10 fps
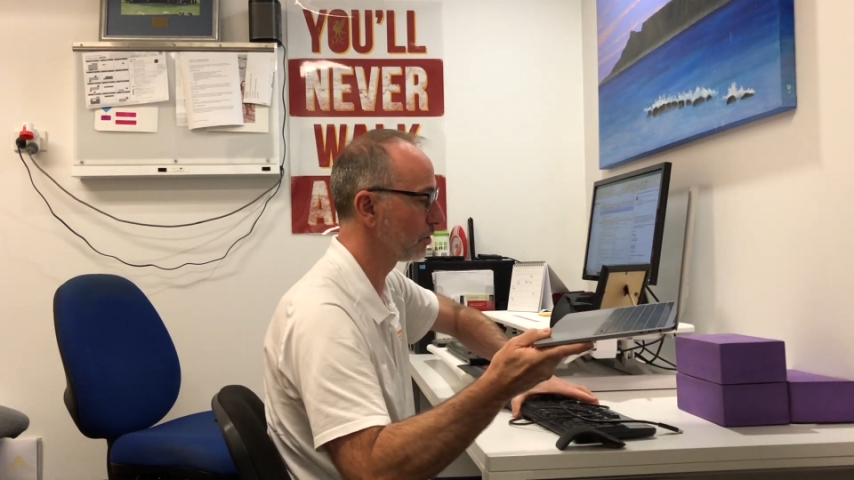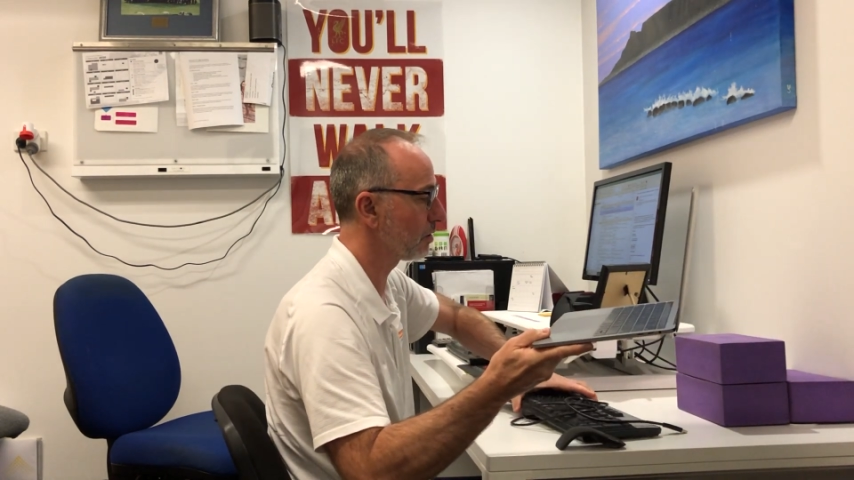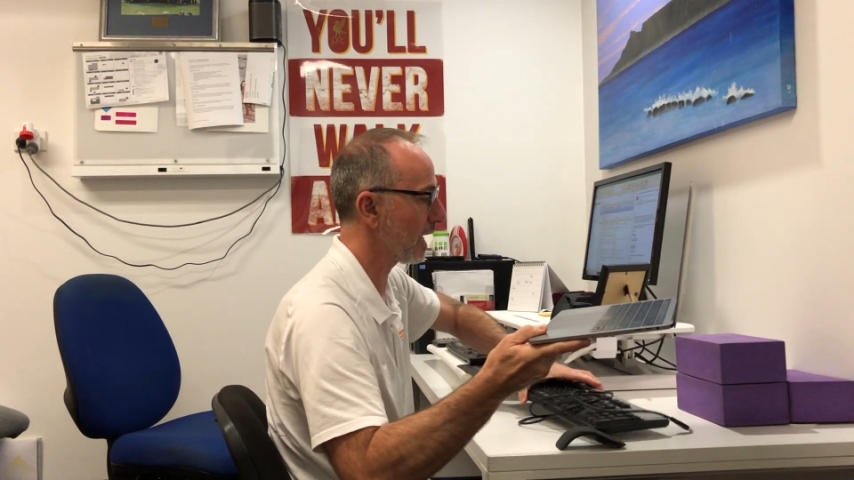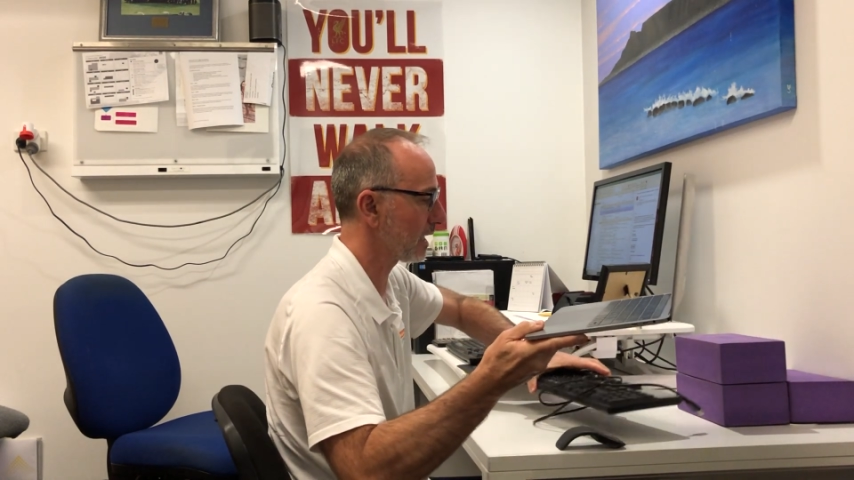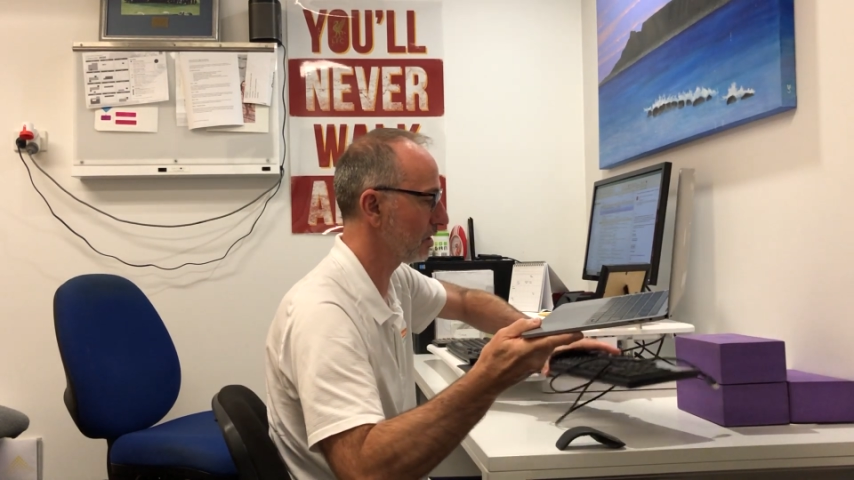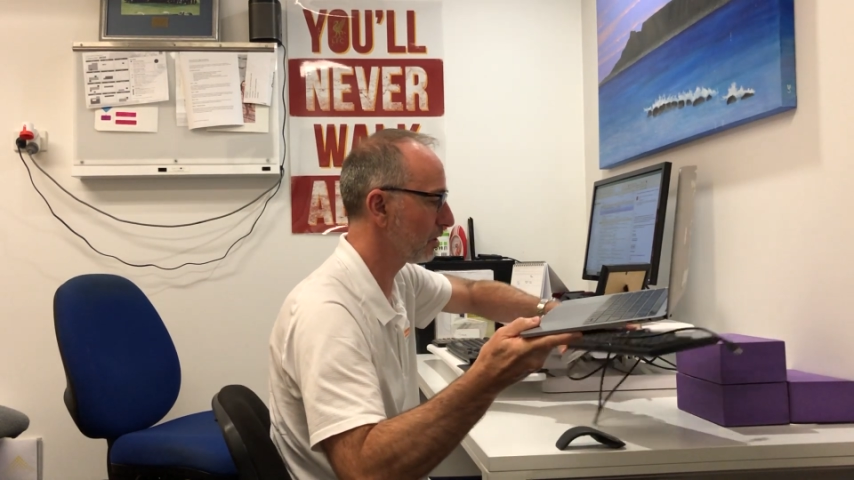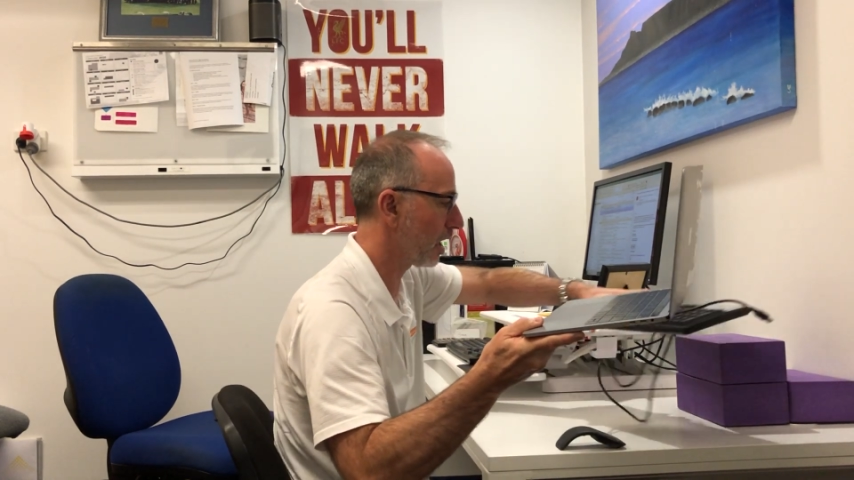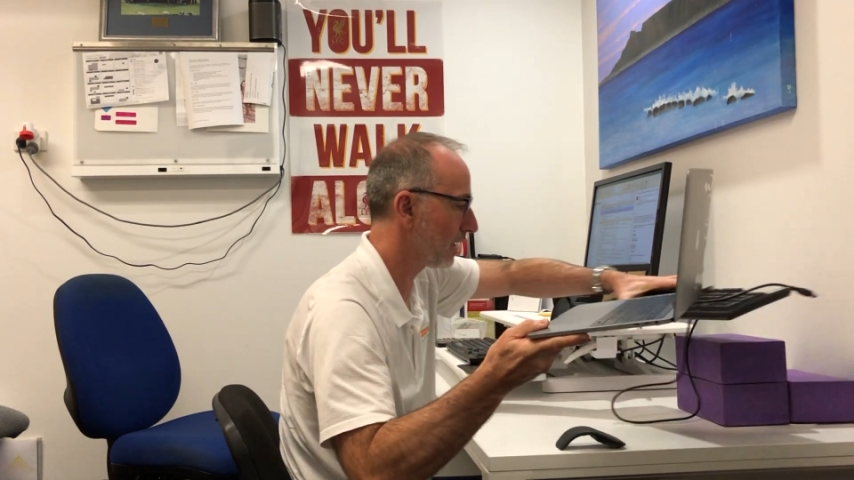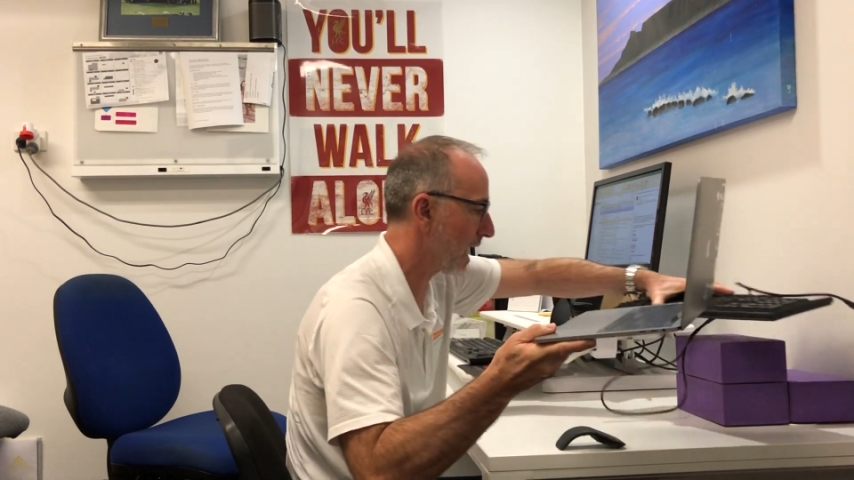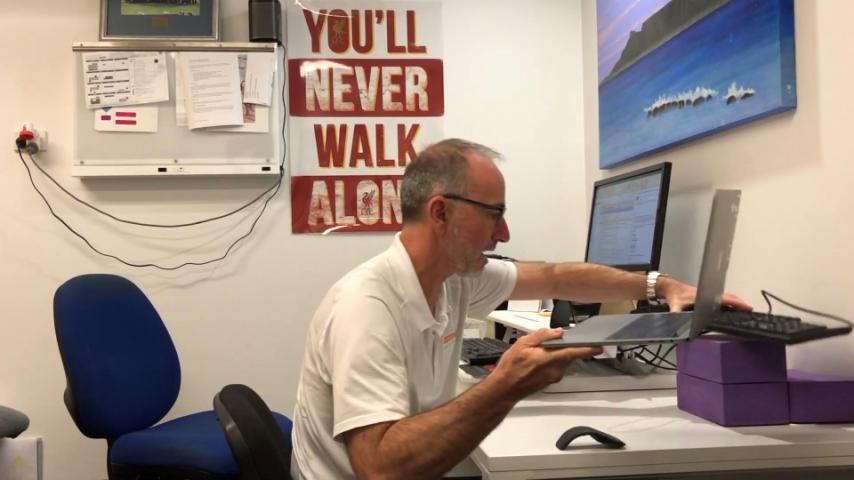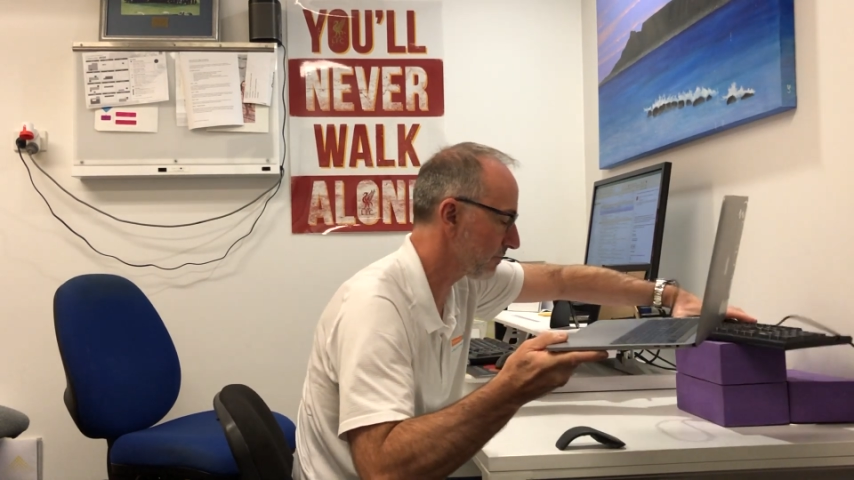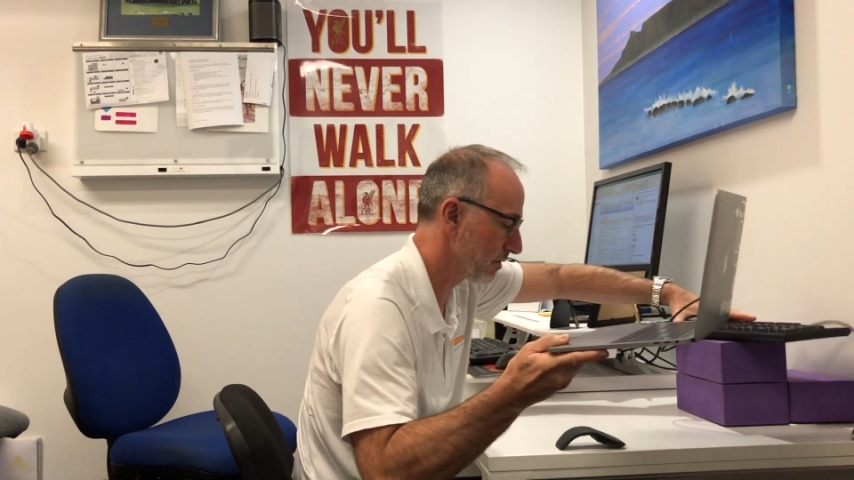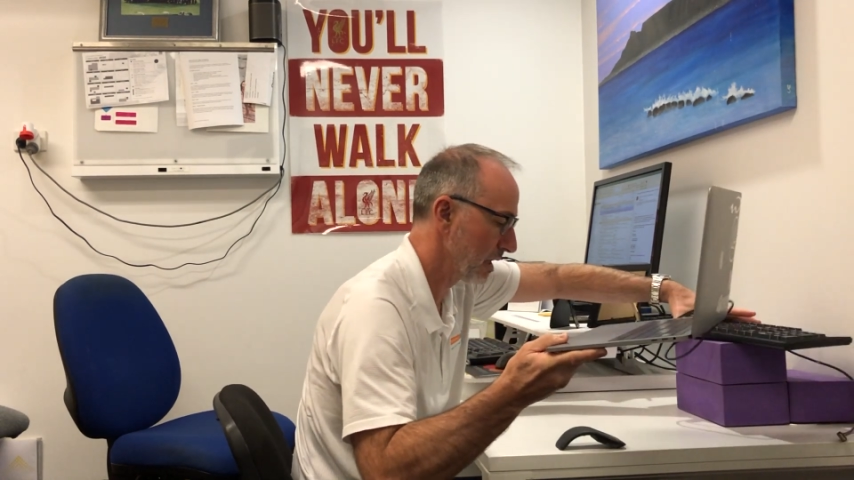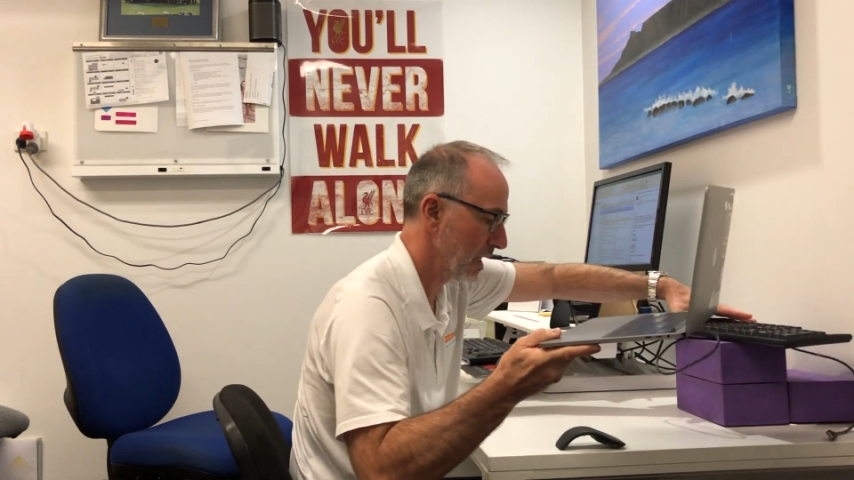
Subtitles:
do that and you don't have